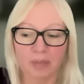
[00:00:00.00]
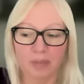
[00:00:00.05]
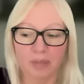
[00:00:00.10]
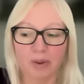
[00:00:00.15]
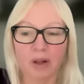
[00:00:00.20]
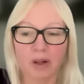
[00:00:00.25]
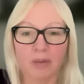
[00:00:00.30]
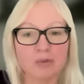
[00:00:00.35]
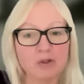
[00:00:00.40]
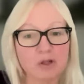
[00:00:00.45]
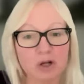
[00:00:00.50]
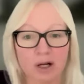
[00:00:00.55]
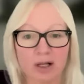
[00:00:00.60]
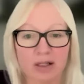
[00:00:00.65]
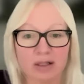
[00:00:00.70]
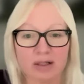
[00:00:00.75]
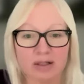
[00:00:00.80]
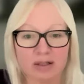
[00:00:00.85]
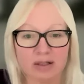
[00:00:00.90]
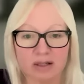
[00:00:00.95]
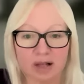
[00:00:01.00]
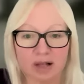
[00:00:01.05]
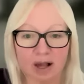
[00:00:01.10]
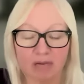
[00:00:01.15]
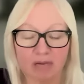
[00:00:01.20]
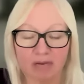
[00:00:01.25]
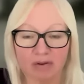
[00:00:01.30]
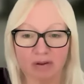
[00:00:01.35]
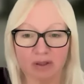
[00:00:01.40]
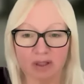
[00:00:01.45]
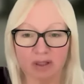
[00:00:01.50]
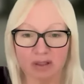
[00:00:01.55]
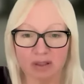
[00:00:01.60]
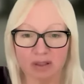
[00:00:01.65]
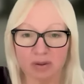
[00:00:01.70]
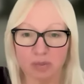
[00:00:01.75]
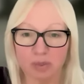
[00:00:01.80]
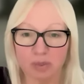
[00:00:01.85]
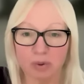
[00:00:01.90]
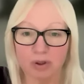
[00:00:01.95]
but I'm trying to scaffold and
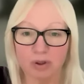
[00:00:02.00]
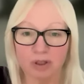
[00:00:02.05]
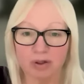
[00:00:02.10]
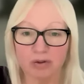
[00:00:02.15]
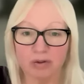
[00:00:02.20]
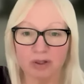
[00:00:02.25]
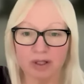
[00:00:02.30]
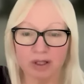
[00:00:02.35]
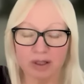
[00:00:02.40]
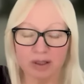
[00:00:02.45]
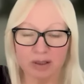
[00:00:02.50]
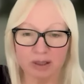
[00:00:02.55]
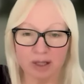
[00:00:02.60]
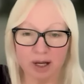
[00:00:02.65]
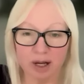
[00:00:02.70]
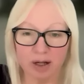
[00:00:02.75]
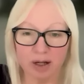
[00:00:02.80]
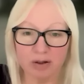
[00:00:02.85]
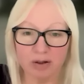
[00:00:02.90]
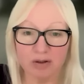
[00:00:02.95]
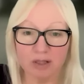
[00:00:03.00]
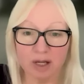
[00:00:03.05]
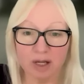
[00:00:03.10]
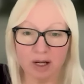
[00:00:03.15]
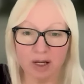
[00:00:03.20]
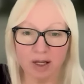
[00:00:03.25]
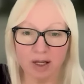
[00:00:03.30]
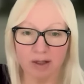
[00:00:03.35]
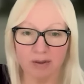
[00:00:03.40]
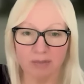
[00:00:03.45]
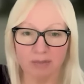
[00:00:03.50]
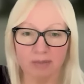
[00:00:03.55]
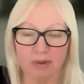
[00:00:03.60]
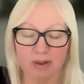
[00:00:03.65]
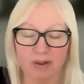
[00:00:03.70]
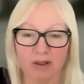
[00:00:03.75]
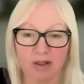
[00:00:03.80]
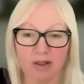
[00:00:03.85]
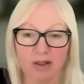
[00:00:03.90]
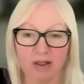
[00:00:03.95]
support you the entire time
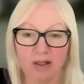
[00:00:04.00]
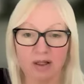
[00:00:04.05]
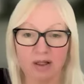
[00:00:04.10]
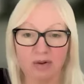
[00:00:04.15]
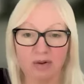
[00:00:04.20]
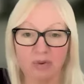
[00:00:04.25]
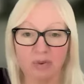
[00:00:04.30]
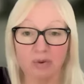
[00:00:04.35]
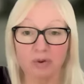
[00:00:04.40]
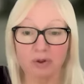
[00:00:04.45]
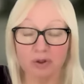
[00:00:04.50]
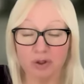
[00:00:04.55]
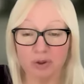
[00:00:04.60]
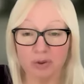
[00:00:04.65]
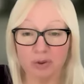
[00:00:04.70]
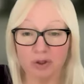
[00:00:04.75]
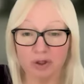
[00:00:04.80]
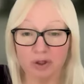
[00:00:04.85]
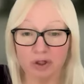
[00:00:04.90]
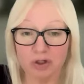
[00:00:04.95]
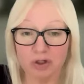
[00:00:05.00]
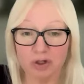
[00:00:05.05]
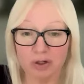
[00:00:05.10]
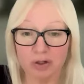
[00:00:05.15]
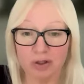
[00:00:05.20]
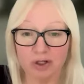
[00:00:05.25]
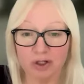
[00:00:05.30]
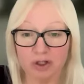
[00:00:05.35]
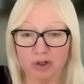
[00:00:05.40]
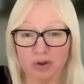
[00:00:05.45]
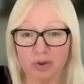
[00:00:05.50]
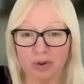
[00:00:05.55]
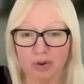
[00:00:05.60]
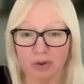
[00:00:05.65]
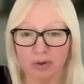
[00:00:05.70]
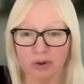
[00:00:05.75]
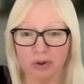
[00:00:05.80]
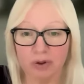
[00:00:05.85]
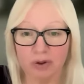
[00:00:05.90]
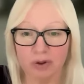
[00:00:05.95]
in order to ensure that you
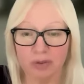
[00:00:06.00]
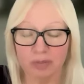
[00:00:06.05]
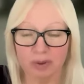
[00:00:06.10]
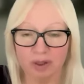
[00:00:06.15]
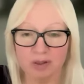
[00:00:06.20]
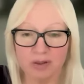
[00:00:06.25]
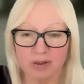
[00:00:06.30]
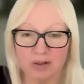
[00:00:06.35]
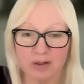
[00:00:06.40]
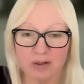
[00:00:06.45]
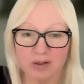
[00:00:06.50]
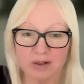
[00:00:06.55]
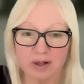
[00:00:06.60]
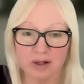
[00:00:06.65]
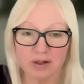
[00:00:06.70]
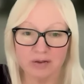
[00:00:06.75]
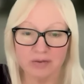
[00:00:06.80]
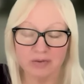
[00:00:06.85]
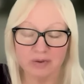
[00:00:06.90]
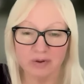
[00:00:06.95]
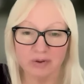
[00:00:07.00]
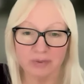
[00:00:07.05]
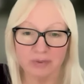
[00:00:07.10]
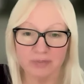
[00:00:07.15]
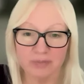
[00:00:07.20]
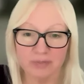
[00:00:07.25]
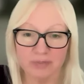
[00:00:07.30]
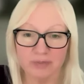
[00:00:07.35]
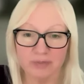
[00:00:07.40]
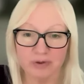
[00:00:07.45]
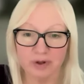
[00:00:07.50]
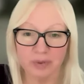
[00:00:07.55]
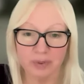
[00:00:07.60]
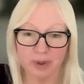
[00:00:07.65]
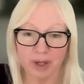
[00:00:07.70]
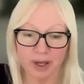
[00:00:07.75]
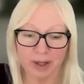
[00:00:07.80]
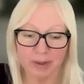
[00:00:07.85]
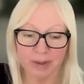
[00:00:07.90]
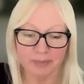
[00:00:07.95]
can learn and be successful.
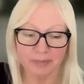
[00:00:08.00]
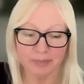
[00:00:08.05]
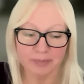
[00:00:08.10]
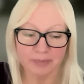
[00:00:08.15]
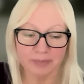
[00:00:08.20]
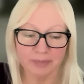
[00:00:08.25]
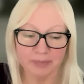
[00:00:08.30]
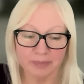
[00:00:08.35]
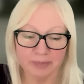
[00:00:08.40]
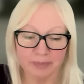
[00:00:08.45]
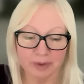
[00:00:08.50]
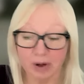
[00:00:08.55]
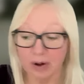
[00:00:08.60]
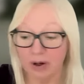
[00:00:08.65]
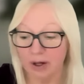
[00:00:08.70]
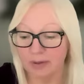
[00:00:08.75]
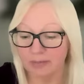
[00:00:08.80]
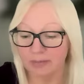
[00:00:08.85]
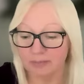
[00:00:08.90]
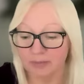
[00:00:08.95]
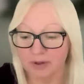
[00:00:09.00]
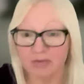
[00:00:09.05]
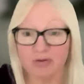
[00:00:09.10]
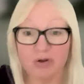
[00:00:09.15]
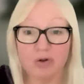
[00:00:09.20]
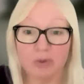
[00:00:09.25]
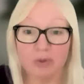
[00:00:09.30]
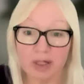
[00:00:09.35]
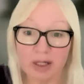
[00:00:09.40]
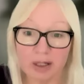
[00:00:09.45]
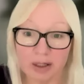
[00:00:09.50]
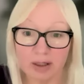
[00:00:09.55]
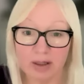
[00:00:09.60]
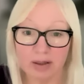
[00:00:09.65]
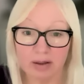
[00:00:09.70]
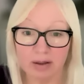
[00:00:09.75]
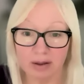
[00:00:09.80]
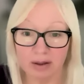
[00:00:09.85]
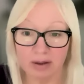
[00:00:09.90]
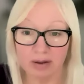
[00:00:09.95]
Okay? All right. If you need
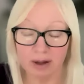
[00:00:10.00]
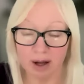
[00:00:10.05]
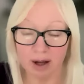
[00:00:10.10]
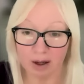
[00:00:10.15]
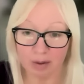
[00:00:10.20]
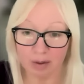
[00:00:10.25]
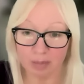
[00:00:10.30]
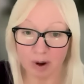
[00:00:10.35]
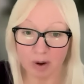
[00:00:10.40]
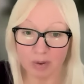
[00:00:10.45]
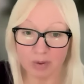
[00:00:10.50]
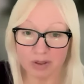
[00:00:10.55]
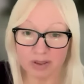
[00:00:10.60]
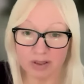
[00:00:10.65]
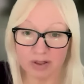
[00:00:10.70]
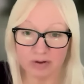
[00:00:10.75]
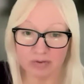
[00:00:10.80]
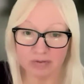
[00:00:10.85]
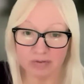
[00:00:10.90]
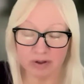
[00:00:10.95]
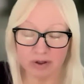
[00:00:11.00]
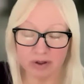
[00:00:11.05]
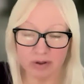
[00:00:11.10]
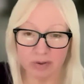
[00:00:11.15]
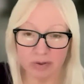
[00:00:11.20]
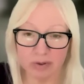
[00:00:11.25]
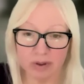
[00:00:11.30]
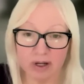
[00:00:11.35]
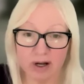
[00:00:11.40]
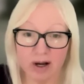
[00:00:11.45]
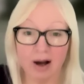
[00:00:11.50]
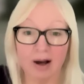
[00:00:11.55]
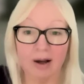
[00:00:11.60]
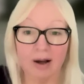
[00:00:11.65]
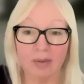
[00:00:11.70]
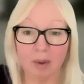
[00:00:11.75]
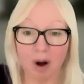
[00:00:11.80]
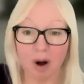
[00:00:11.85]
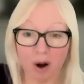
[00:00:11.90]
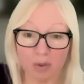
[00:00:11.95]
anything, I am always here for you. I
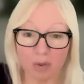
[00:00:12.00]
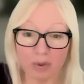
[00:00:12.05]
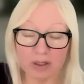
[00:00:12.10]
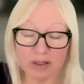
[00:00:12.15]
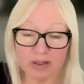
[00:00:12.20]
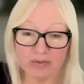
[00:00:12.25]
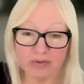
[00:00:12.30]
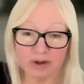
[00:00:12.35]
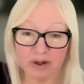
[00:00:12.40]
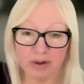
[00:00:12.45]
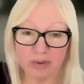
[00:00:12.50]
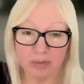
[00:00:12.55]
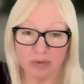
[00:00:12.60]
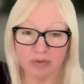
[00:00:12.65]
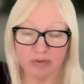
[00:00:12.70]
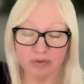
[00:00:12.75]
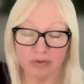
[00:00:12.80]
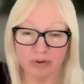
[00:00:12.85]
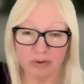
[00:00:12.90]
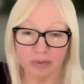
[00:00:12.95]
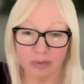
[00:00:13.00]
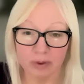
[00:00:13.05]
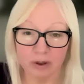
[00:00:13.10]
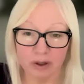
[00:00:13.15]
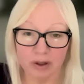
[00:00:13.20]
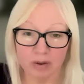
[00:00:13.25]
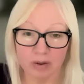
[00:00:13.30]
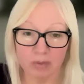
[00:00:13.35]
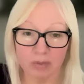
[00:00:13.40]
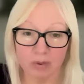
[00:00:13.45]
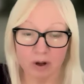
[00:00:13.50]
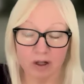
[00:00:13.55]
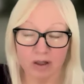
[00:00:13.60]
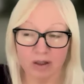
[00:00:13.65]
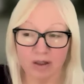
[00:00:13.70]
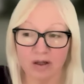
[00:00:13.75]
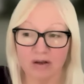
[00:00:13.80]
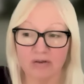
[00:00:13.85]
am always available for a one-on-one